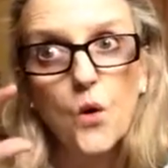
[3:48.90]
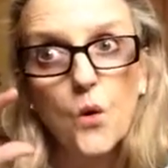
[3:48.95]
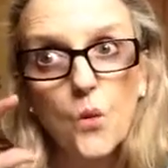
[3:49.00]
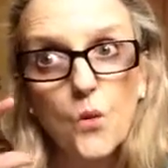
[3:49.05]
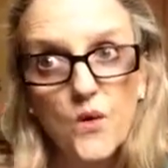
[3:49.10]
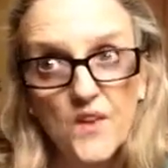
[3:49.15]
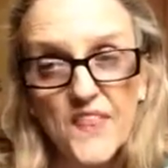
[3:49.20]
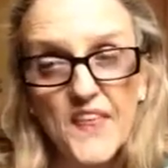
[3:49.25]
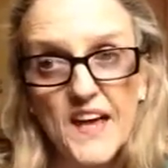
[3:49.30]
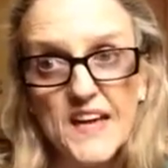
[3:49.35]

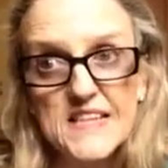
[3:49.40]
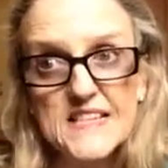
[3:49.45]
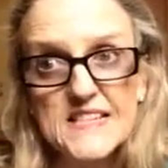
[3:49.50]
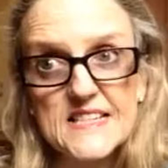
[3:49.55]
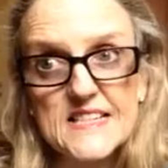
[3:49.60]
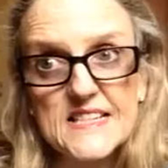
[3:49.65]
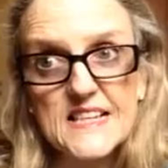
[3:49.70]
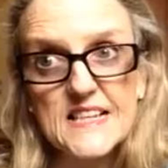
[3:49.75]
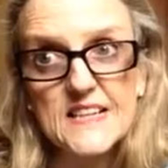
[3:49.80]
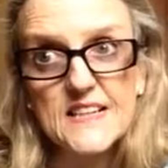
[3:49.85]
with
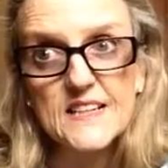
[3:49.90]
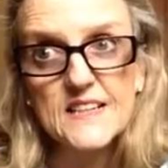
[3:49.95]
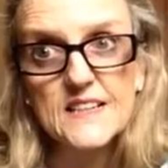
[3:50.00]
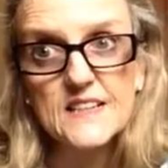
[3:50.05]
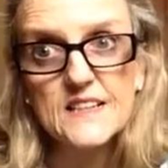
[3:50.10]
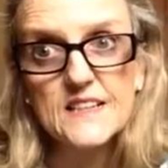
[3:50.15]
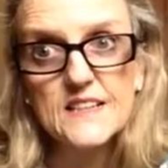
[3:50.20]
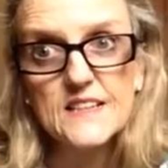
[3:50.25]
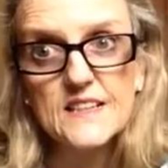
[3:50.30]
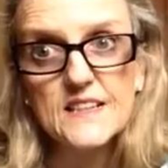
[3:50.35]
ice.
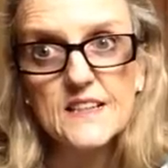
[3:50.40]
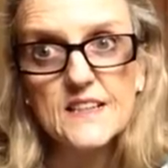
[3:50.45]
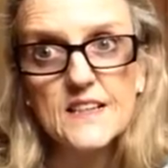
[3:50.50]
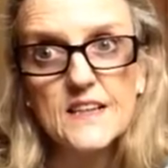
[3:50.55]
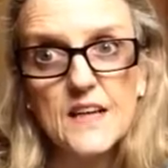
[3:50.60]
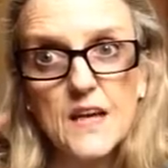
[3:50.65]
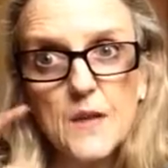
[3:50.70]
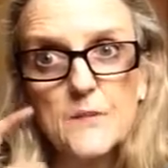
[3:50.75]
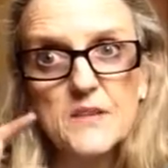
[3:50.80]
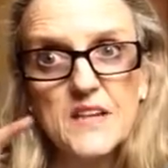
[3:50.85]

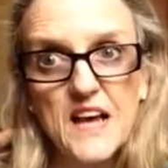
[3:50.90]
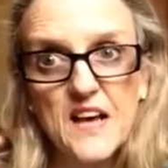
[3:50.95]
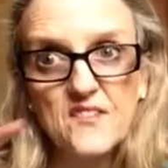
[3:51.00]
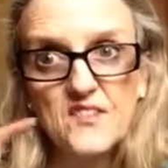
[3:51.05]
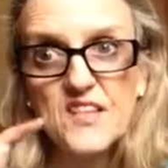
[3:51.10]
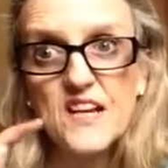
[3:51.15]
It would have